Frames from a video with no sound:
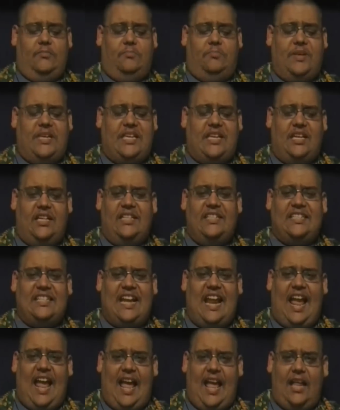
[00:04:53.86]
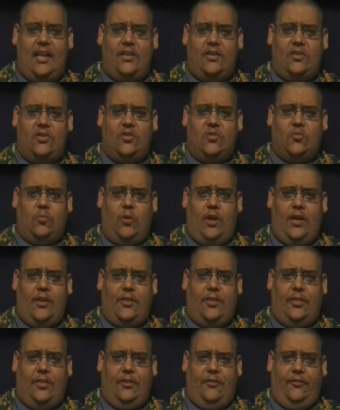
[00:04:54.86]
begins and ends
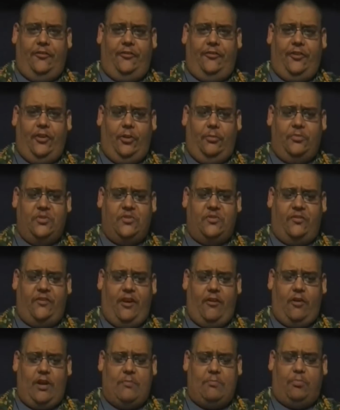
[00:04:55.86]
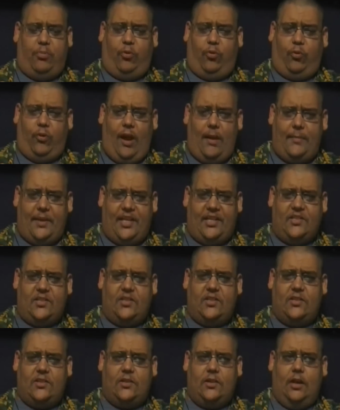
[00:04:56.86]
with the film's very
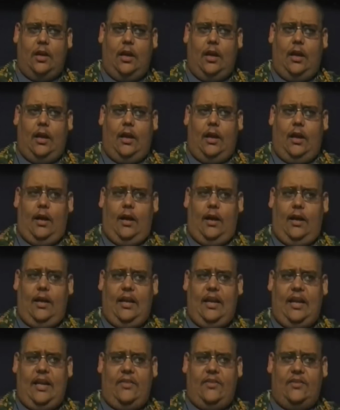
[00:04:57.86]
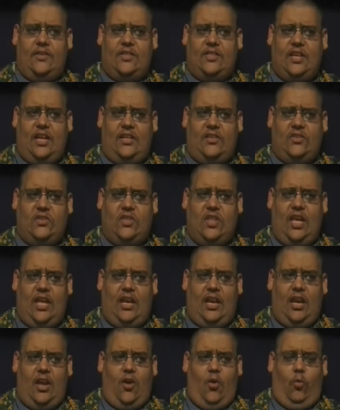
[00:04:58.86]
premise, in the sense
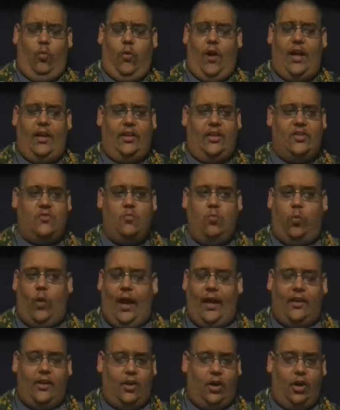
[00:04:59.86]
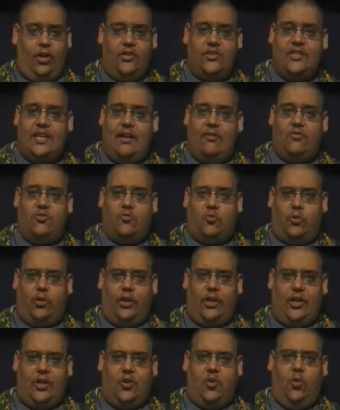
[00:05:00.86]
that while it all sounds
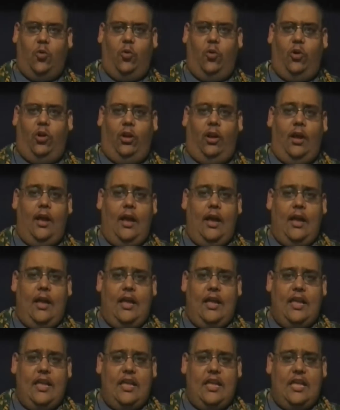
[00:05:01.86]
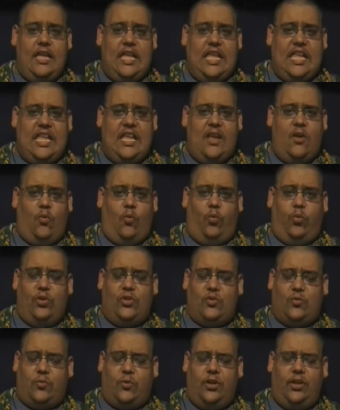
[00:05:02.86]
really cool, it
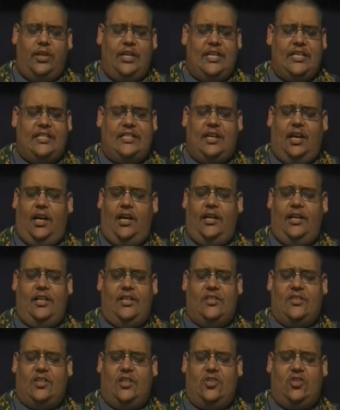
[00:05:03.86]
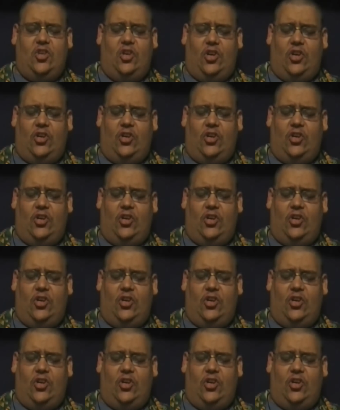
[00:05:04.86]
was really done in such a